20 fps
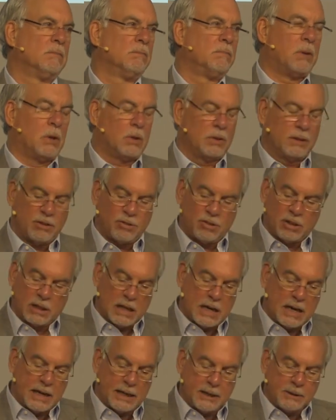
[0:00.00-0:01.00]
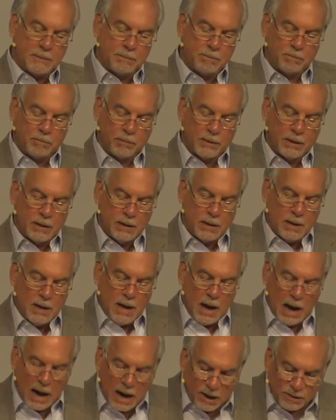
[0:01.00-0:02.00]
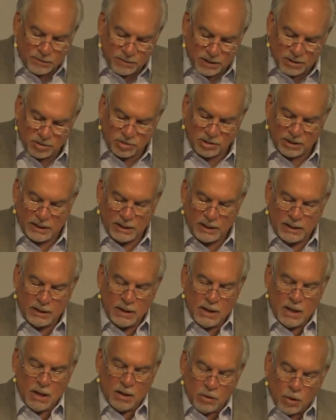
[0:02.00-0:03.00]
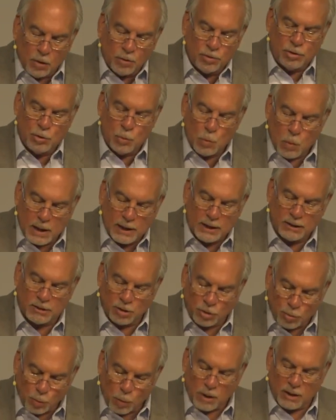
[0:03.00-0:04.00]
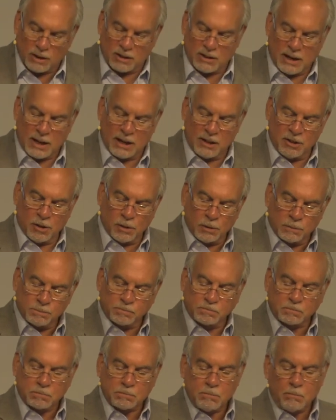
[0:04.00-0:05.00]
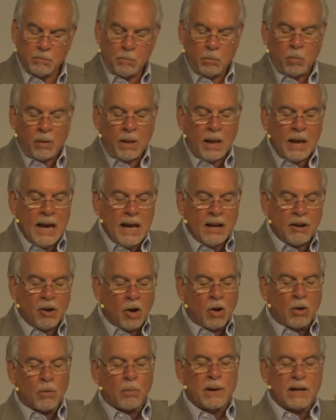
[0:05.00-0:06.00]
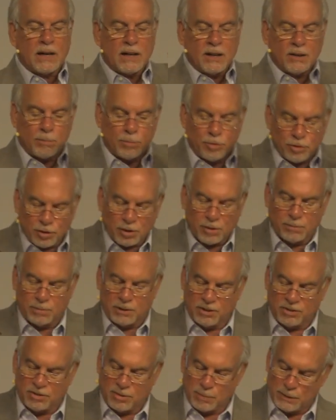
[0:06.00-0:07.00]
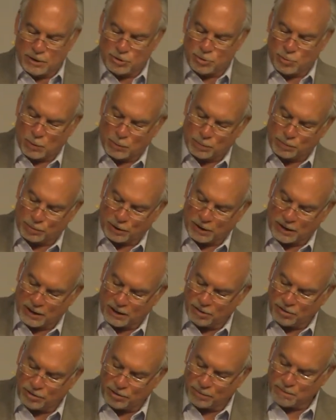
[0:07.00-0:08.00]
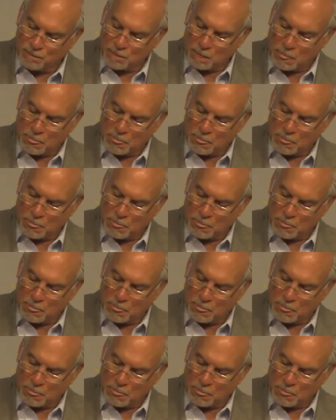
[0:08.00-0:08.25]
Bold as a lion. Obviously, those who wanted to thwart Daniel had already observed his habitual prayers